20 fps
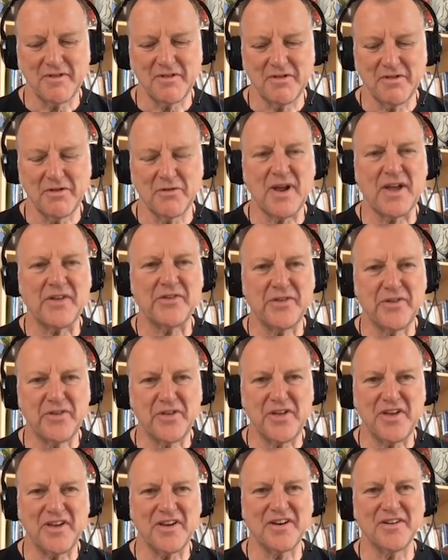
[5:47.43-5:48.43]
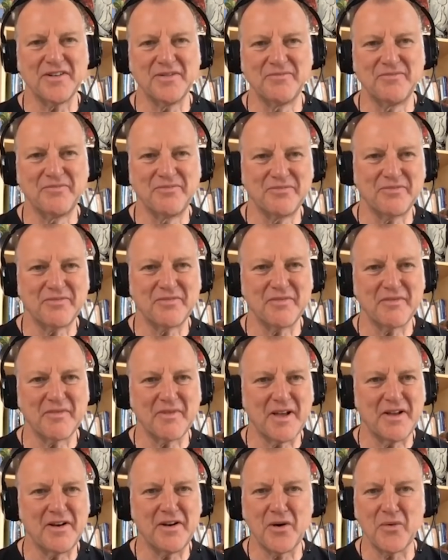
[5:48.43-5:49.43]
the rest of the year,
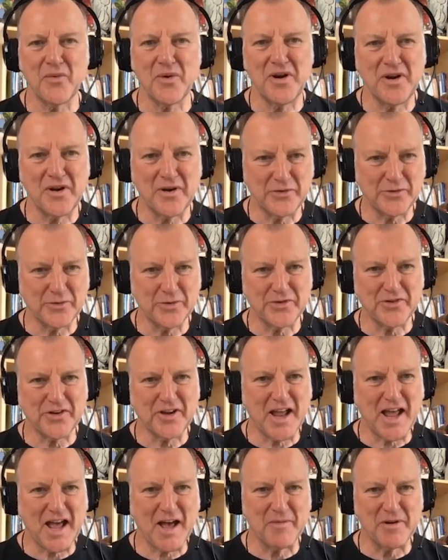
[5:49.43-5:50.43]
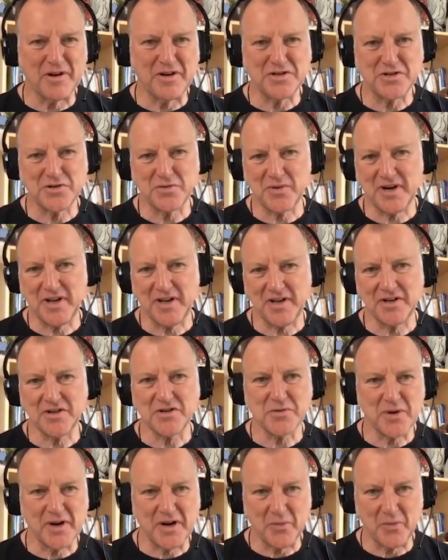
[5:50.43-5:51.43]
and no one knows what's going to happen in
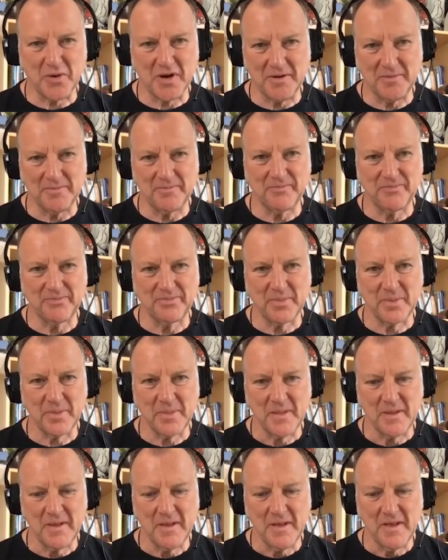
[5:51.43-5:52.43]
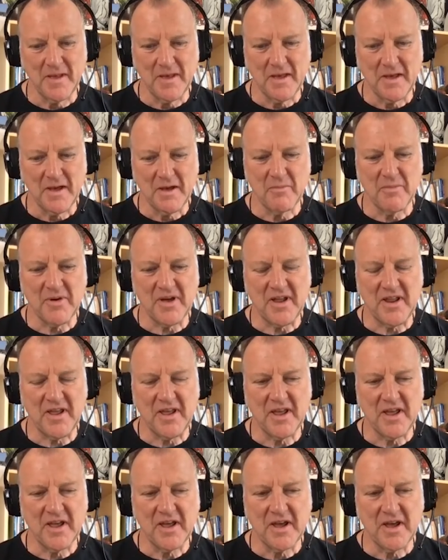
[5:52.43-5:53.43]
2021.
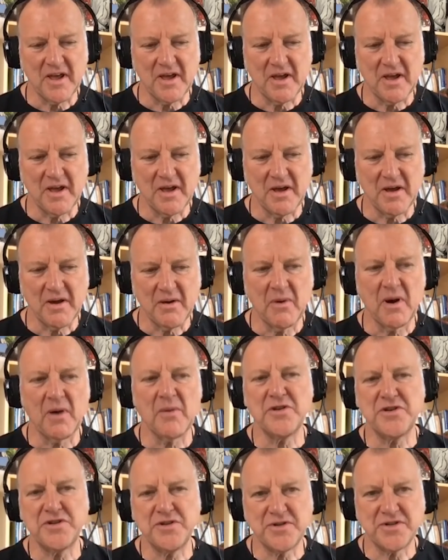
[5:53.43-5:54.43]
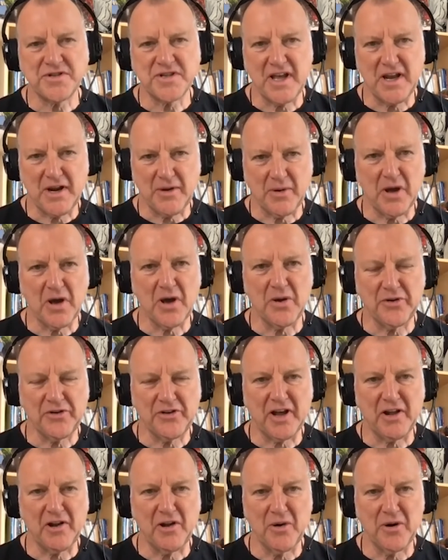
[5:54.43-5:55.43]
But what would you say to a
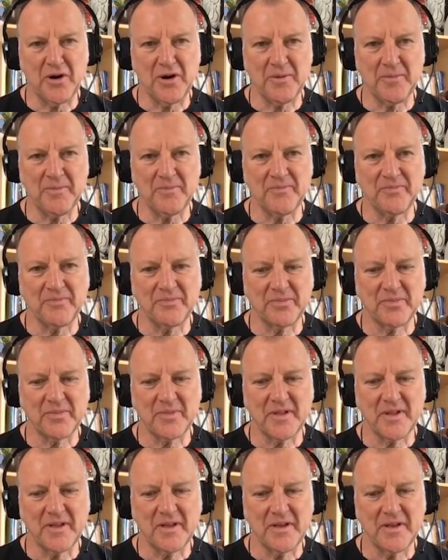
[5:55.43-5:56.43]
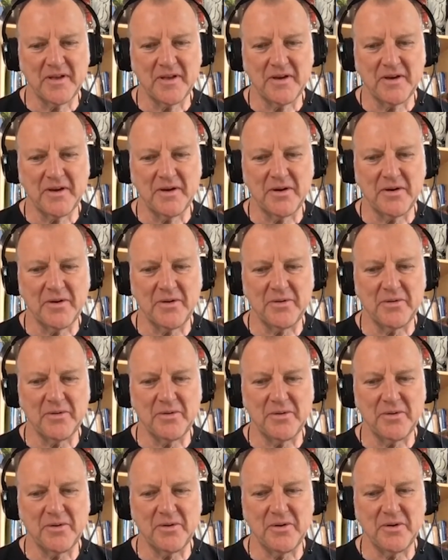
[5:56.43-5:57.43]
hotel owner
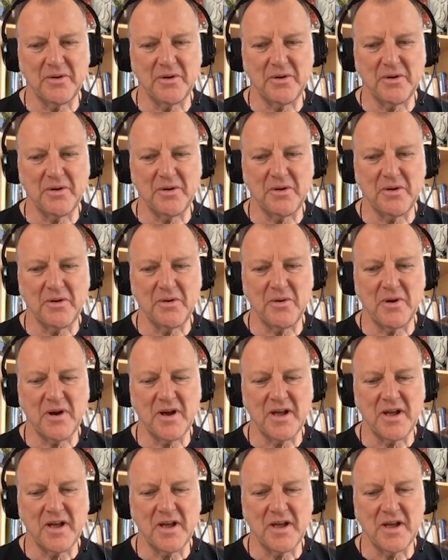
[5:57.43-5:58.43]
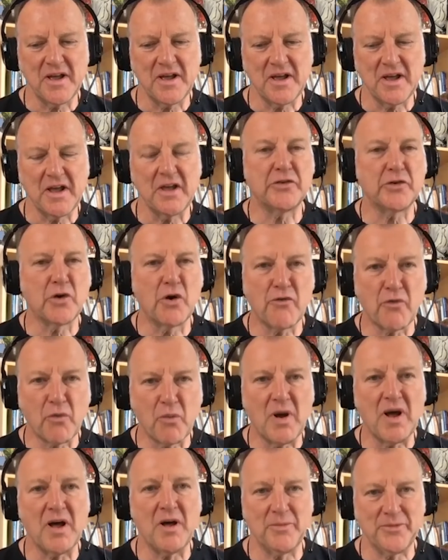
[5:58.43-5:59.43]
who is
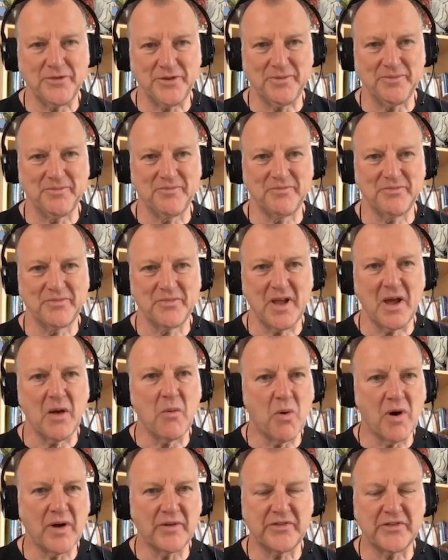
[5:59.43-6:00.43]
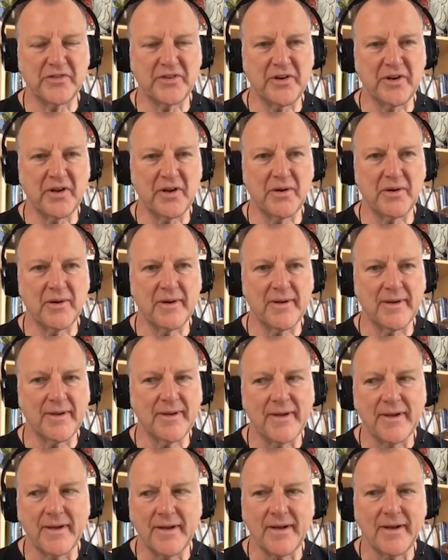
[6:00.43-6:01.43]
overwhelmed and wants to know,
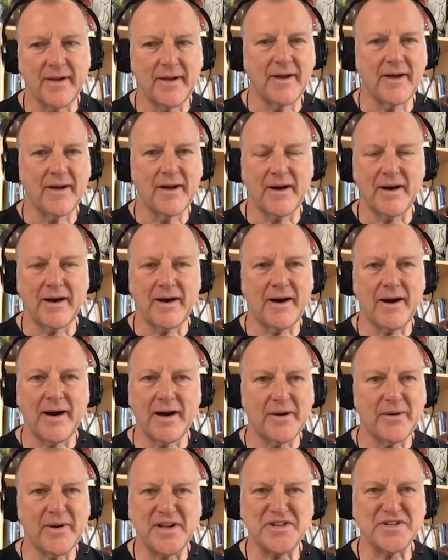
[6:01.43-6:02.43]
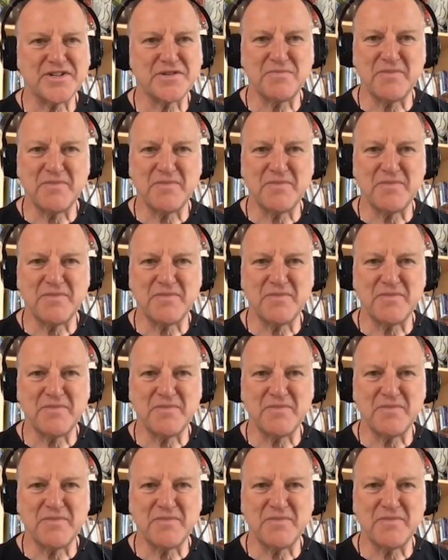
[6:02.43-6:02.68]
how do I just